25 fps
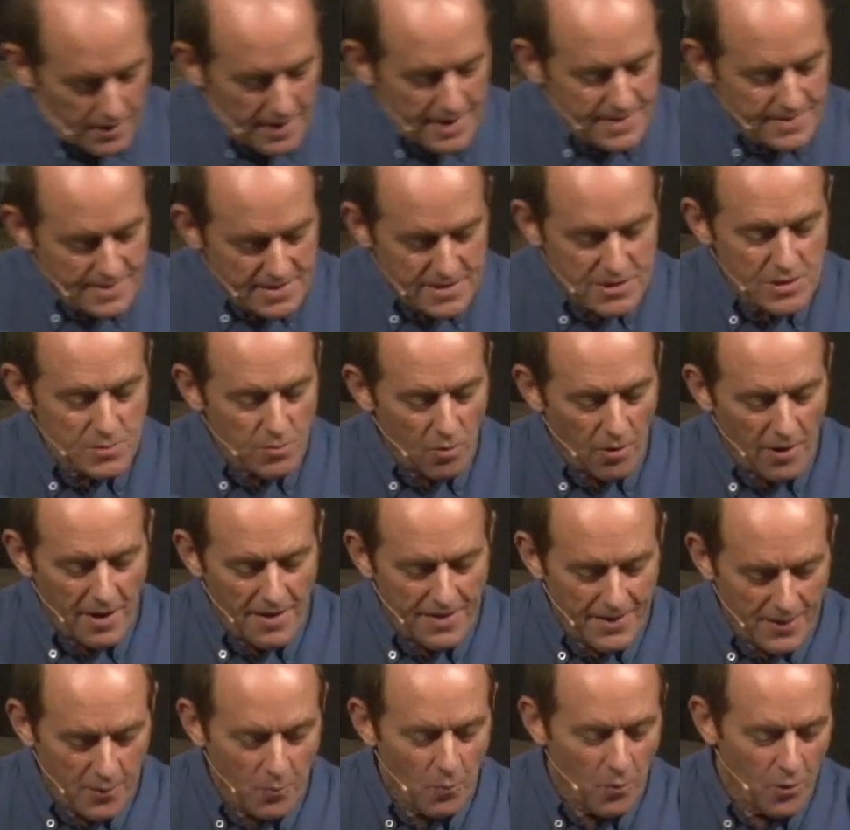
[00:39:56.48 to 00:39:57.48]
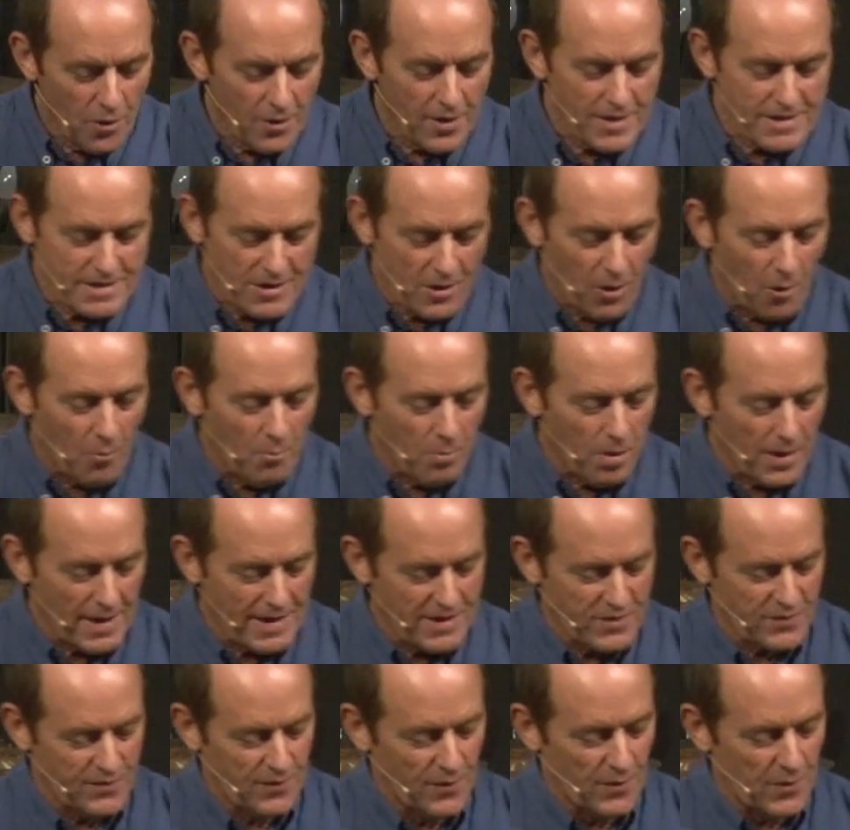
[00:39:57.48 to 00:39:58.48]
This is why I think work's
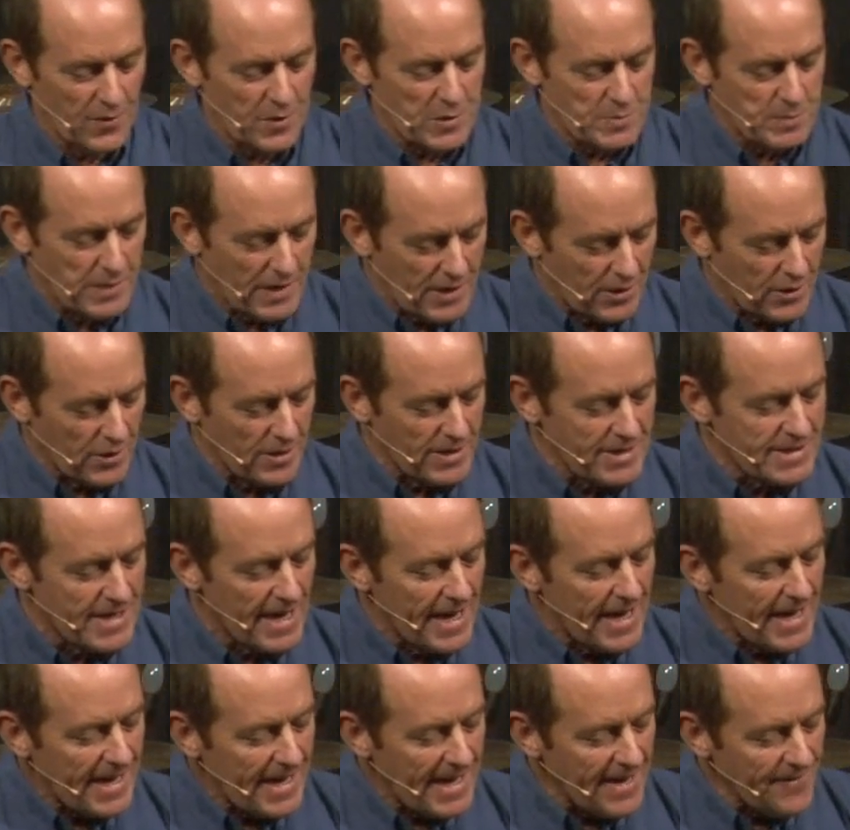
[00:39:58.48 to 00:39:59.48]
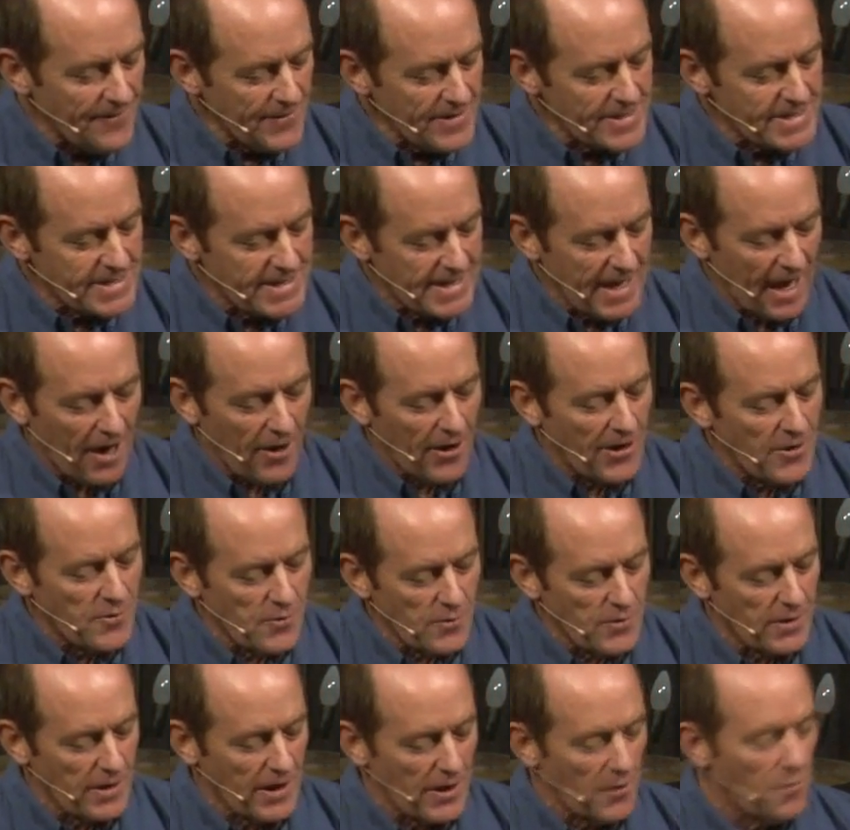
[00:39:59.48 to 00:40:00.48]
complex for us, because if it's going
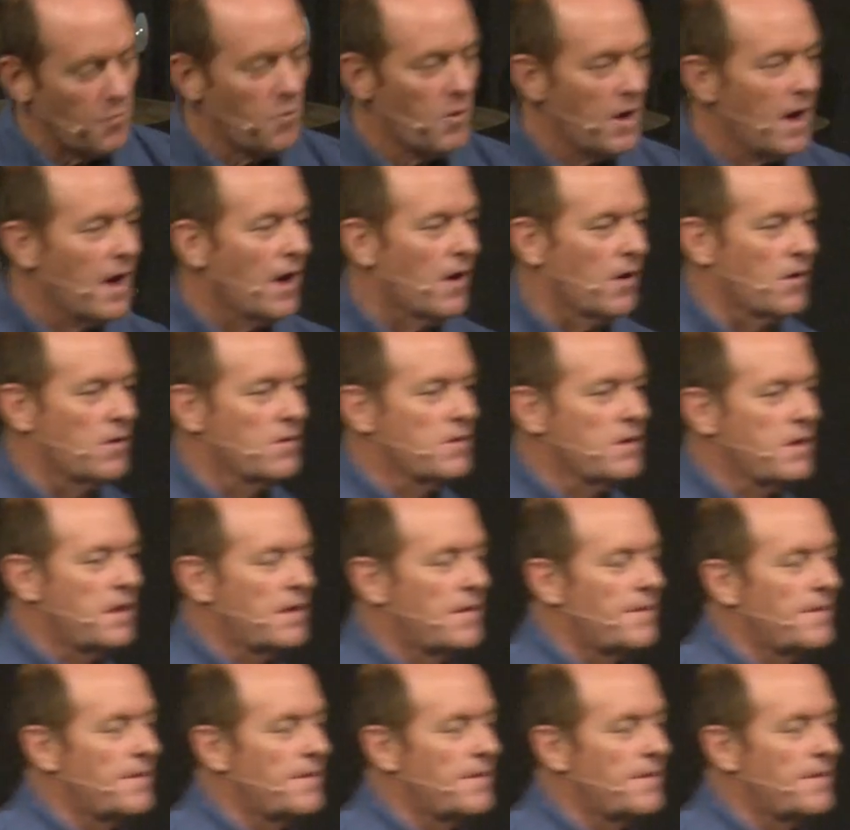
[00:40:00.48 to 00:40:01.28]
really well,